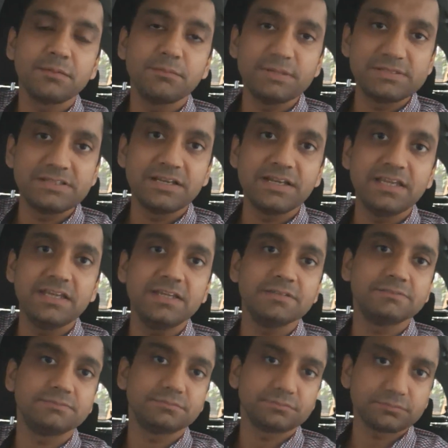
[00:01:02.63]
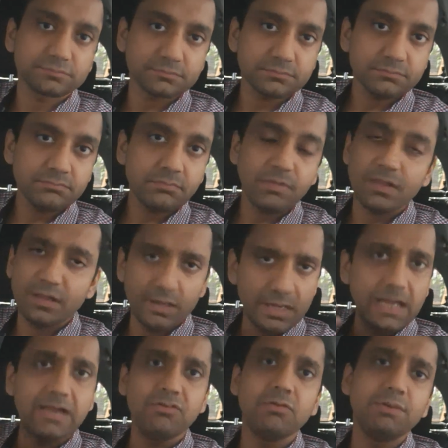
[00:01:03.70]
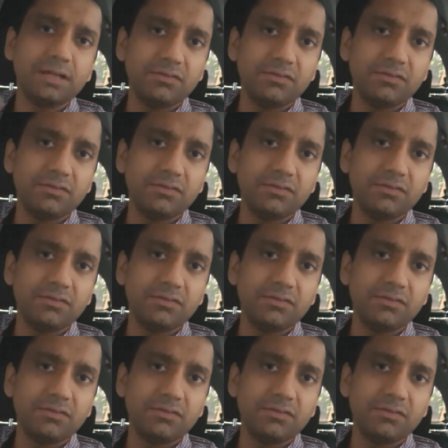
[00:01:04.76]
Basically, I will be